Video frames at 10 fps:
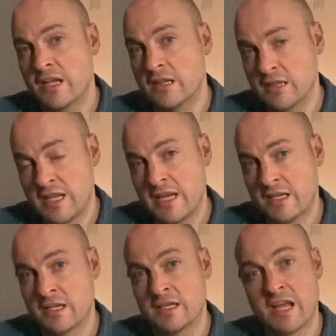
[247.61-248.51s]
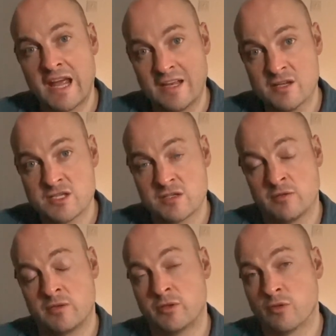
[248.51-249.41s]
leaning
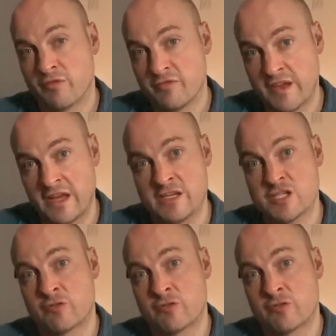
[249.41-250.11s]
into your fears,